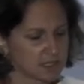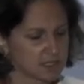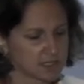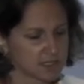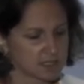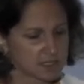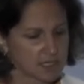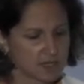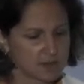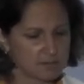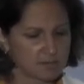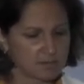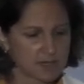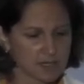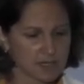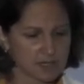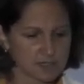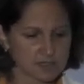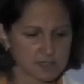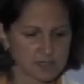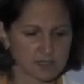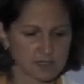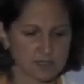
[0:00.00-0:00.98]
came
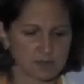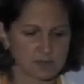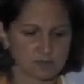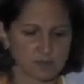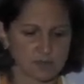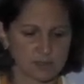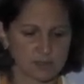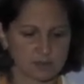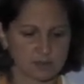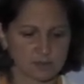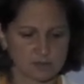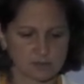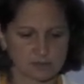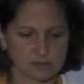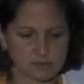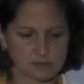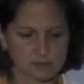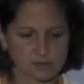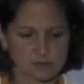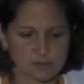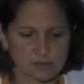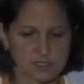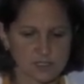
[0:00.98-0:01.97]
back and we
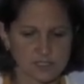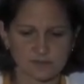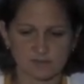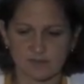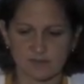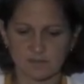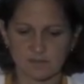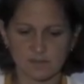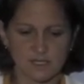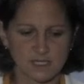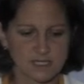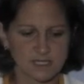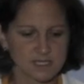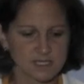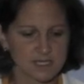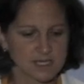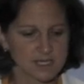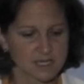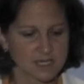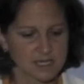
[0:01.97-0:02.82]
saw his family,